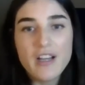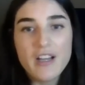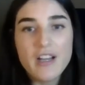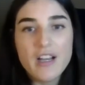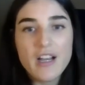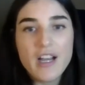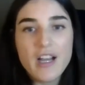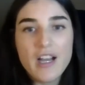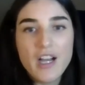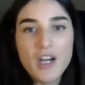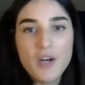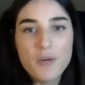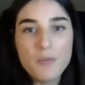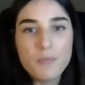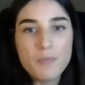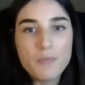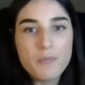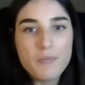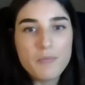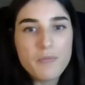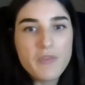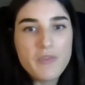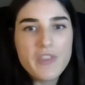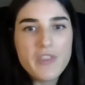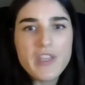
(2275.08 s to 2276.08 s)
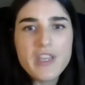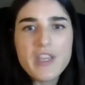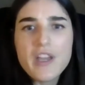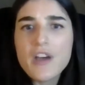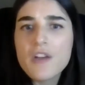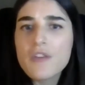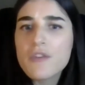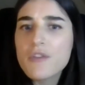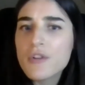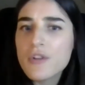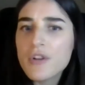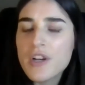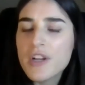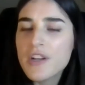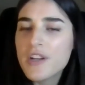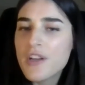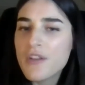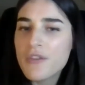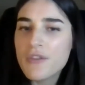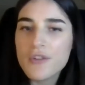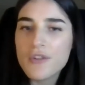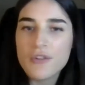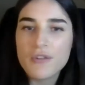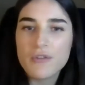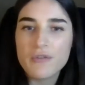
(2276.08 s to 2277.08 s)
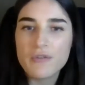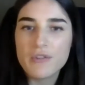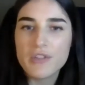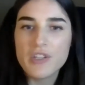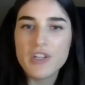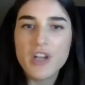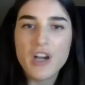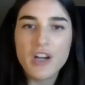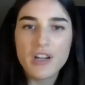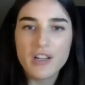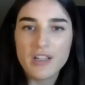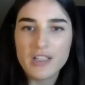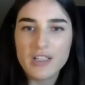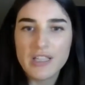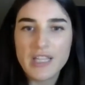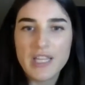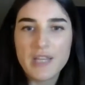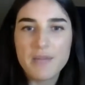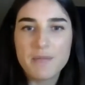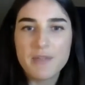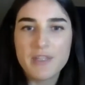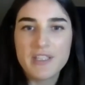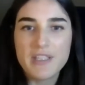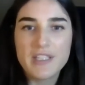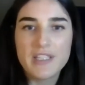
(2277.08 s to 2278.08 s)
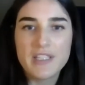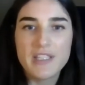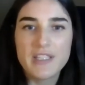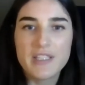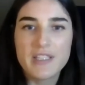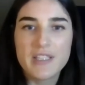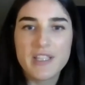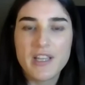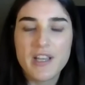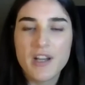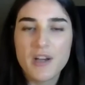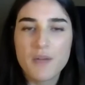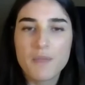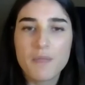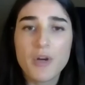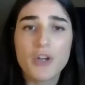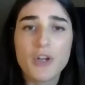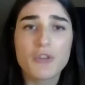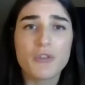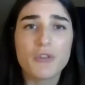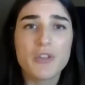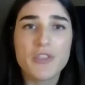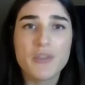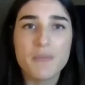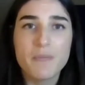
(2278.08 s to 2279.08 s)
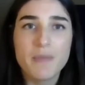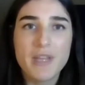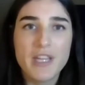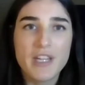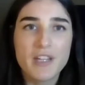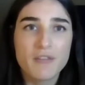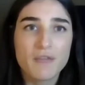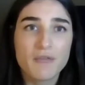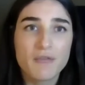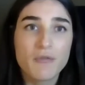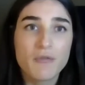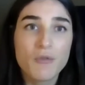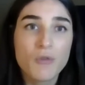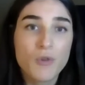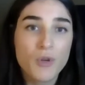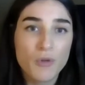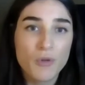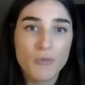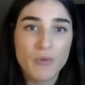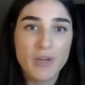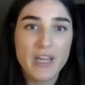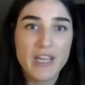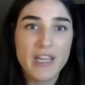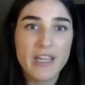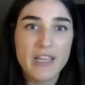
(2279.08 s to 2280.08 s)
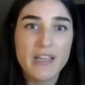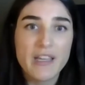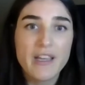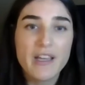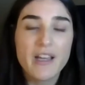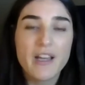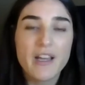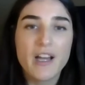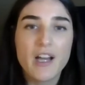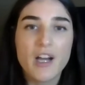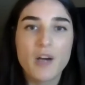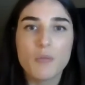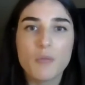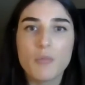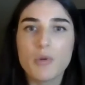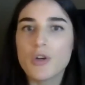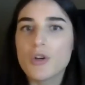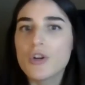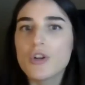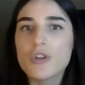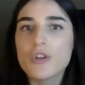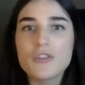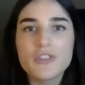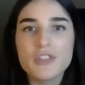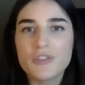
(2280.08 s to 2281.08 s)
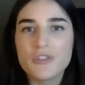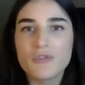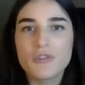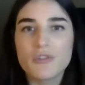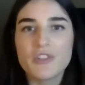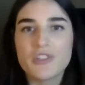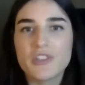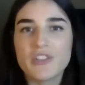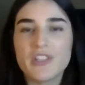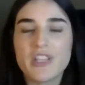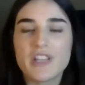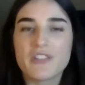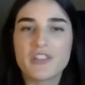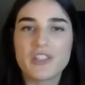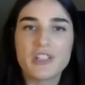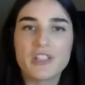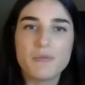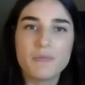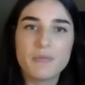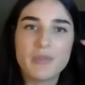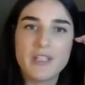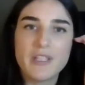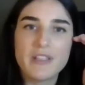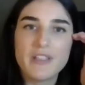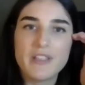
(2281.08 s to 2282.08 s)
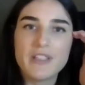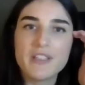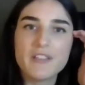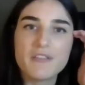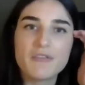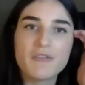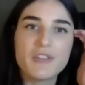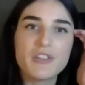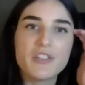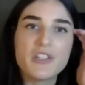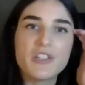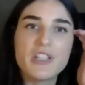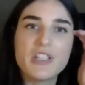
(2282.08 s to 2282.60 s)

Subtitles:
Another young claimant is Margaret, the Maid of Norway, but her situation is actually completely different.